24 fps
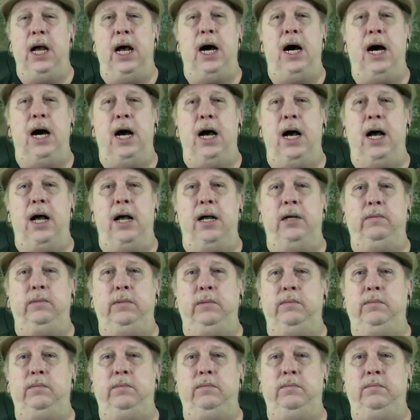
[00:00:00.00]

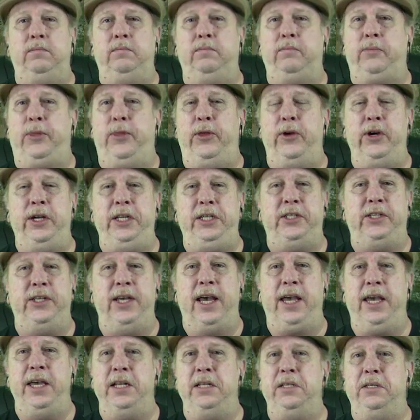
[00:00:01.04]
30
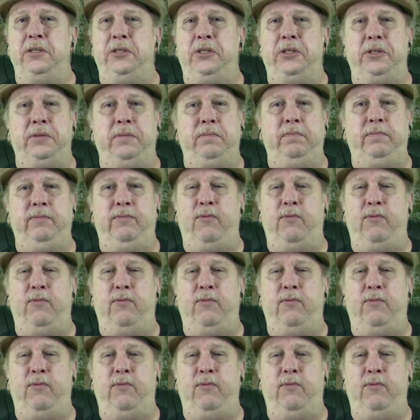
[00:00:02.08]
seconds,